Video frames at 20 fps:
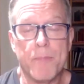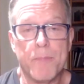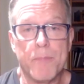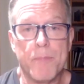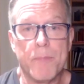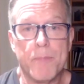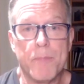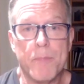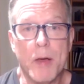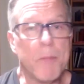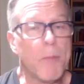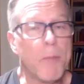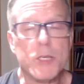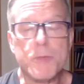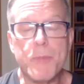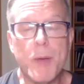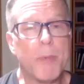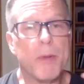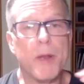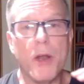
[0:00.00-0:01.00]
And
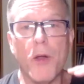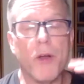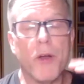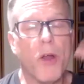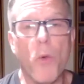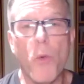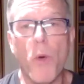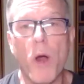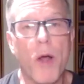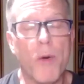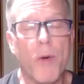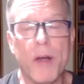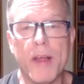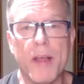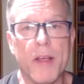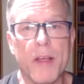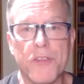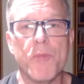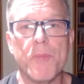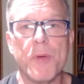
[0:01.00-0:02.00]
most people don't know where it
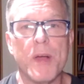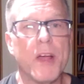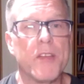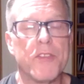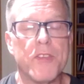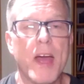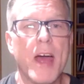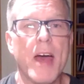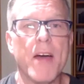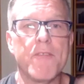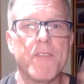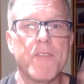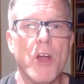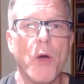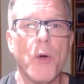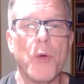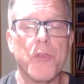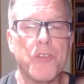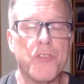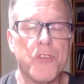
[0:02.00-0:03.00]
is because they have
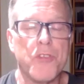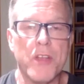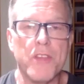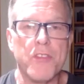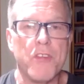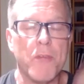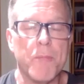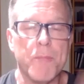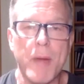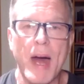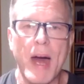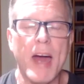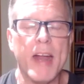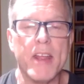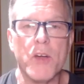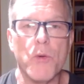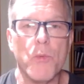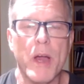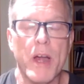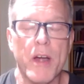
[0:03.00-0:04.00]
no sense of
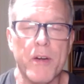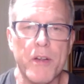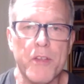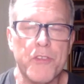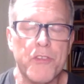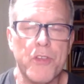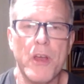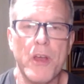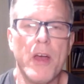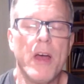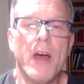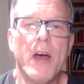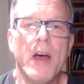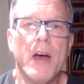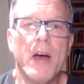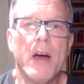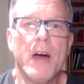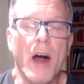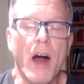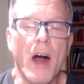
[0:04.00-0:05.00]
body awareness
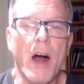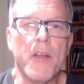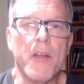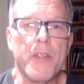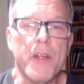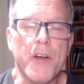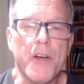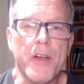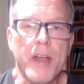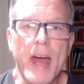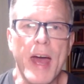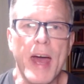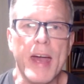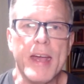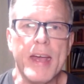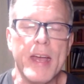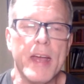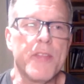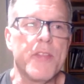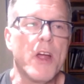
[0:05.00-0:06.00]
on their
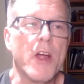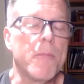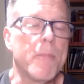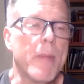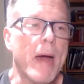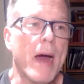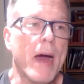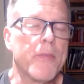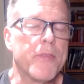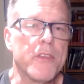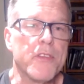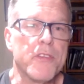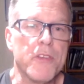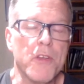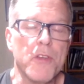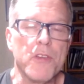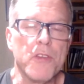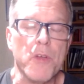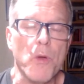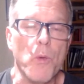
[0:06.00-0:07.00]
neck, and their mouth is
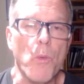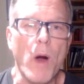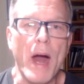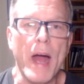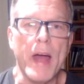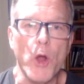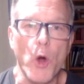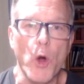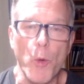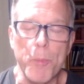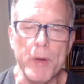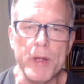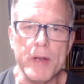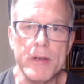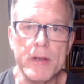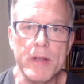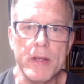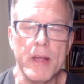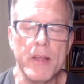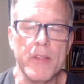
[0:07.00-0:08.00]
usually wide
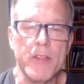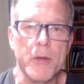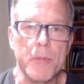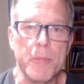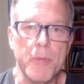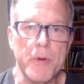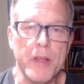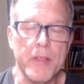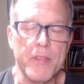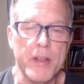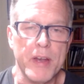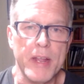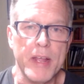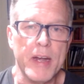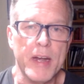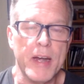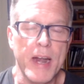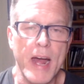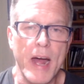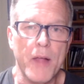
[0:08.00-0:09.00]
open, and they're breathing
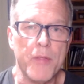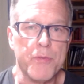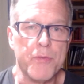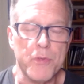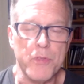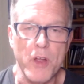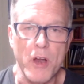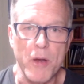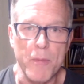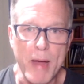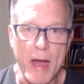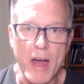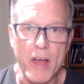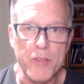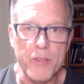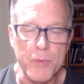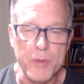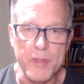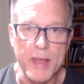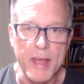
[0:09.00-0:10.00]
in and out through their
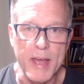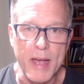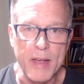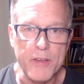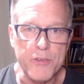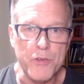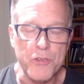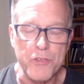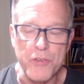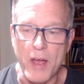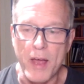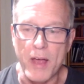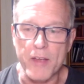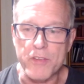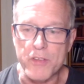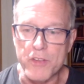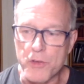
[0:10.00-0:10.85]
mouth when they exercise.